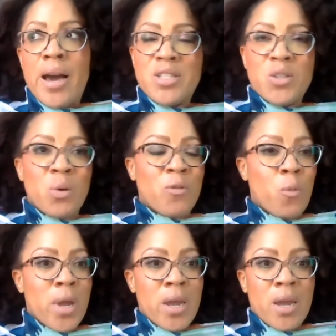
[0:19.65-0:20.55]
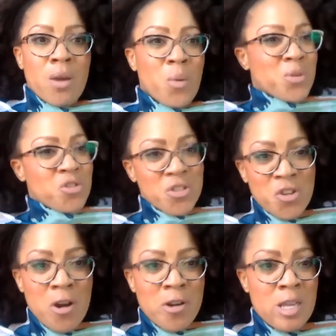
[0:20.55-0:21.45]
So if we were just
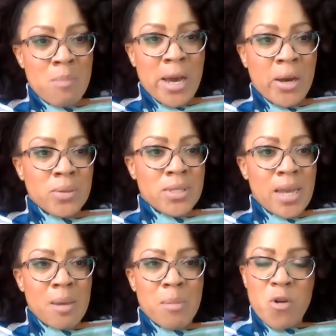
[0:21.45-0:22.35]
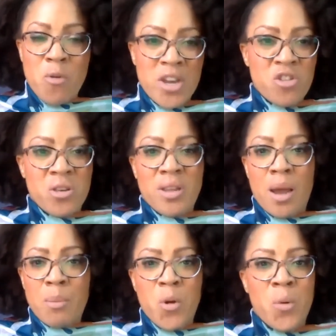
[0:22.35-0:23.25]
talking about immigration,
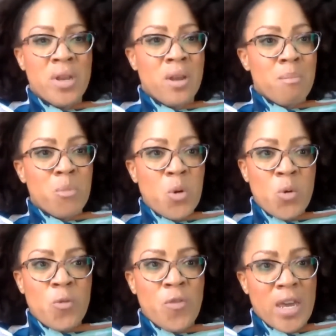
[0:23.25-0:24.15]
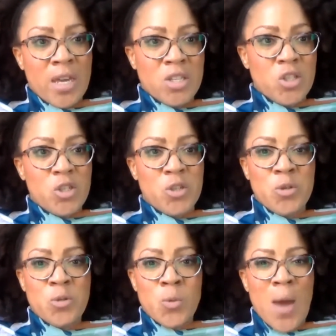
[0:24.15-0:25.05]
I'm going to move
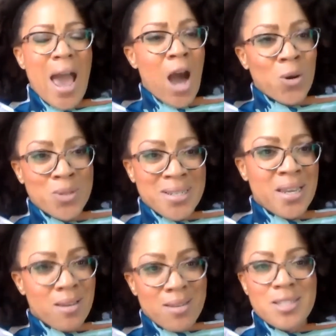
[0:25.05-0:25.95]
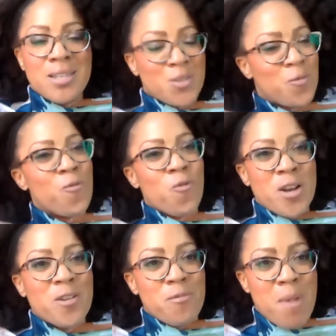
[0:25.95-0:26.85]
into housing. It's
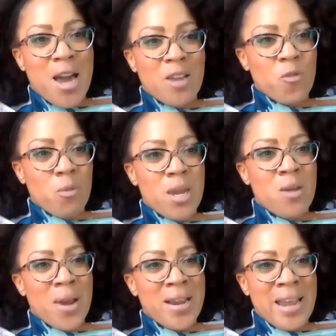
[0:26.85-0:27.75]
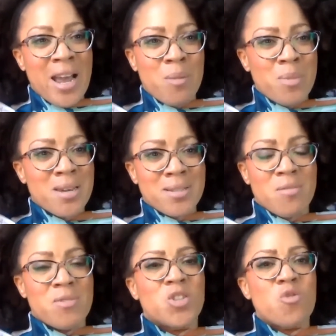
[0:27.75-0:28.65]
front of mind for me right now because
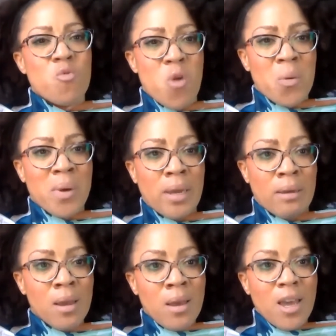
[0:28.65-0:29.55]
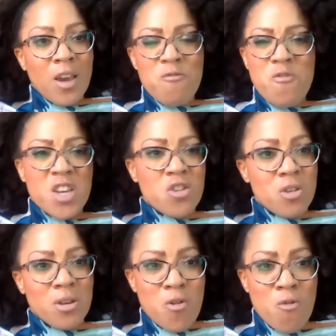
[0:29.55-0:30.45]
of this growing
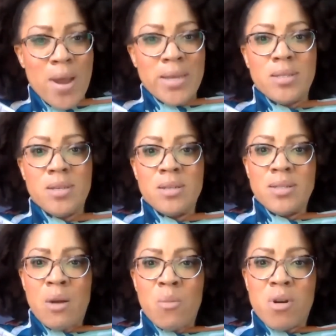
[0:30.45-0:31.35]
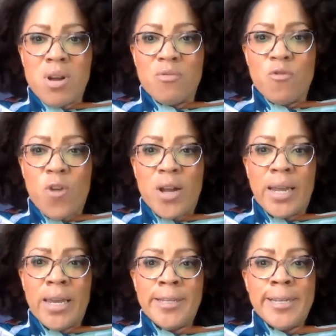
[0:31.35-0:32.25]
eviction crisis that we're
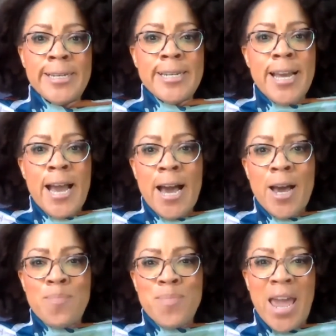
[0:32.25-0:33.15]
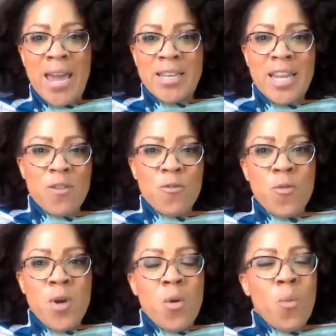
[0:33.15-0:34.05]
confronting. And if
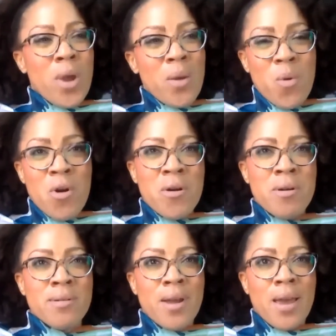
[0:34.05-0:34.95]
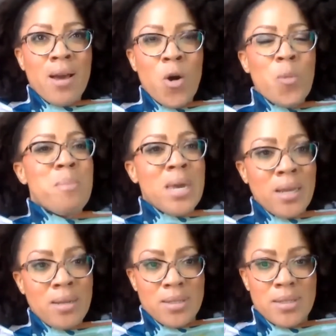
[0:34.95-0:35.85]
we were
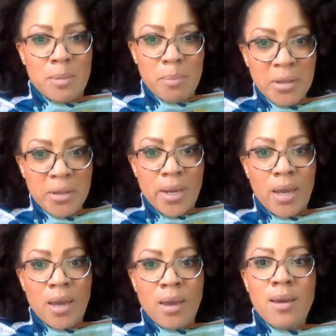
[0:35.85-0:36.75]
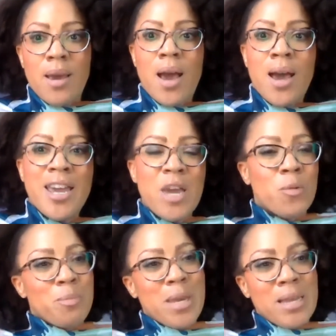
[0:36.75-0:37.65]
omitting disability, it
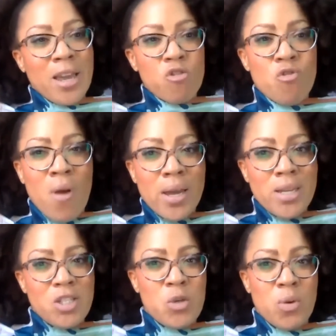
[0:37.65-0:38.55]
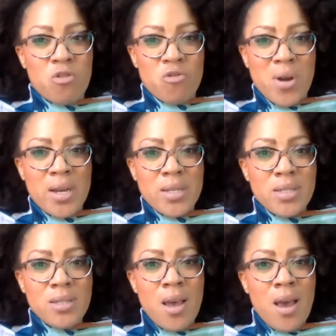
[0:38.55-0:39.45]
would be like trying to
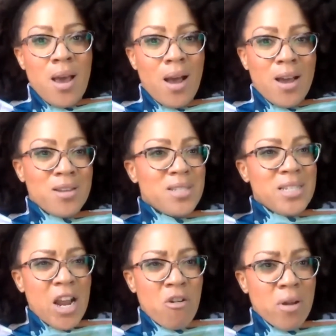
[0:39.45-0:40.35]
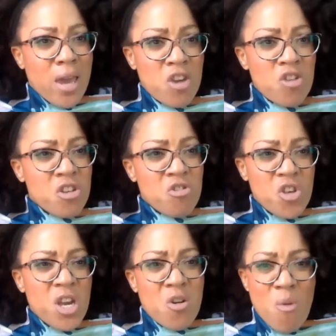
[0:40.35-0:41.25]
address segregation,
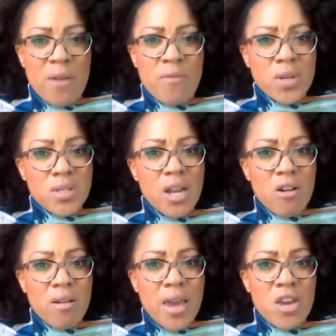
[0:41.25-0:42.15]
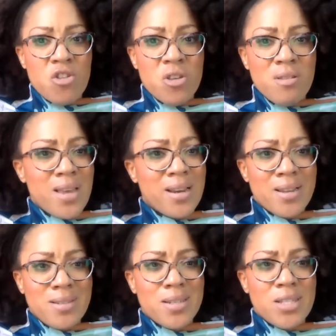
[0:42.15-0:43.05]
geographic segregation that
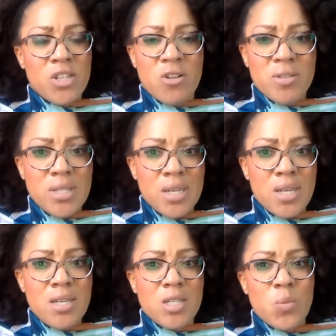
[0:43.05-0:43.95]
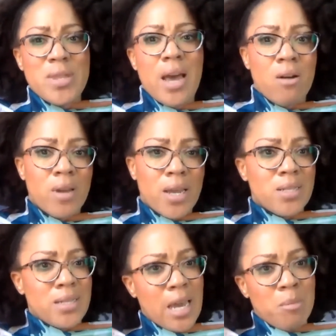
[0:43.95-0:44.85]
exists in our cities without
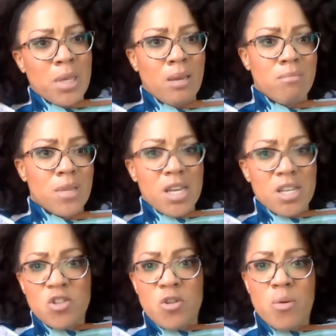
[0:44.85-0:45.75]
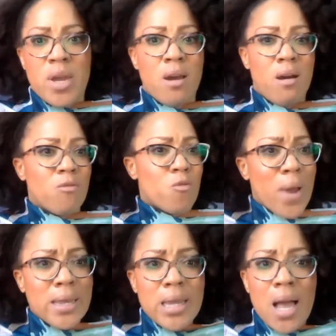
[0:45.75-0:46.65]
examining the history of
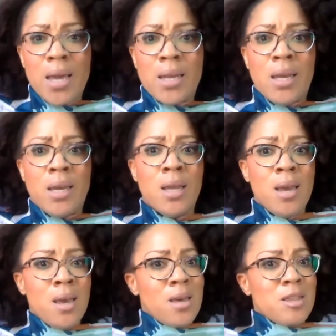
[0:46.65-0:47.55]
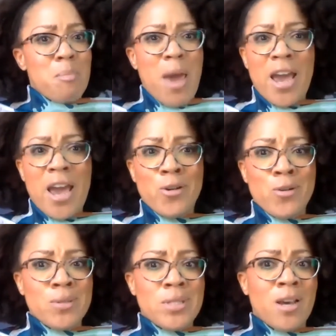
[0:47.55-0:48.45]
redlining, the
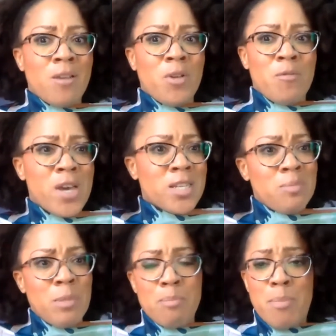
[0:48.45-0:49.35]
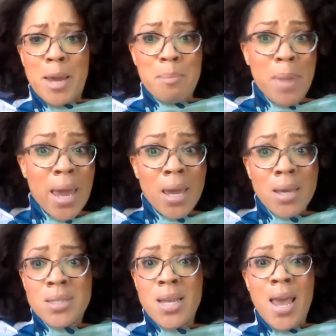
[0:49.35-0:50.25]
patterns of investment by
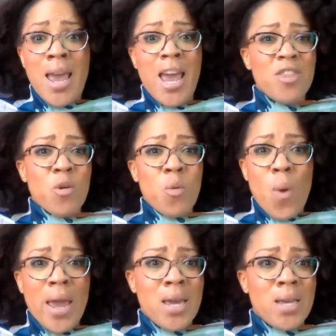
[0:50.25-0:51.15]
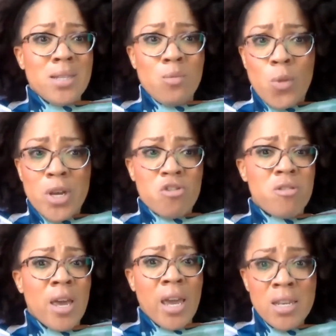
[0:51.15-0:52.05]
banks, and the ways in which
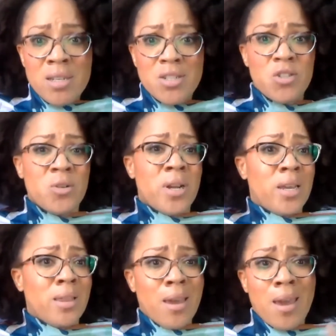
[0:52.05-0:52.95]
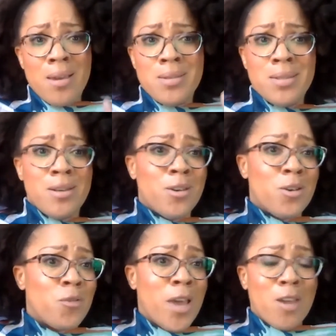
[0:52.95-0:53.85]
the industry, in the case
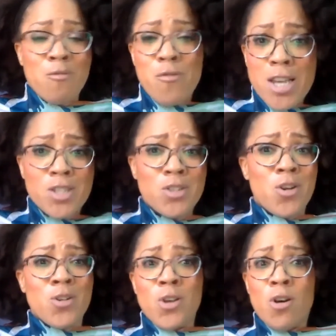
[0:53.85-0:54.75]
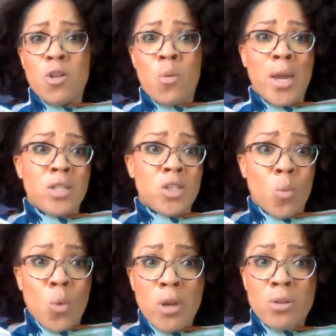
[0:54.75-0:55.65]
of investors, all the way to
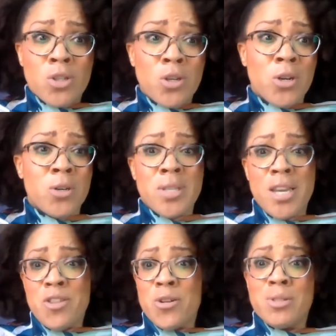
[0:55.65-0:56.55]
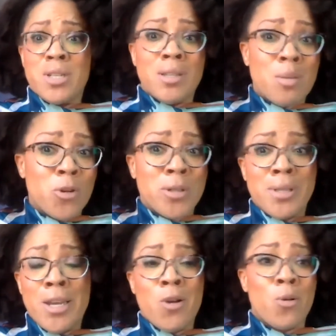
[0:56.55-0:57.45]
realtors, either
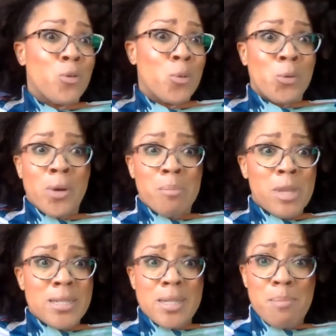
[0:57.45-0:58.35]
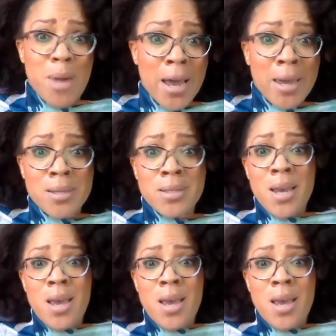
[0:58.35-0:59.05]
deliberately or through implicit bias,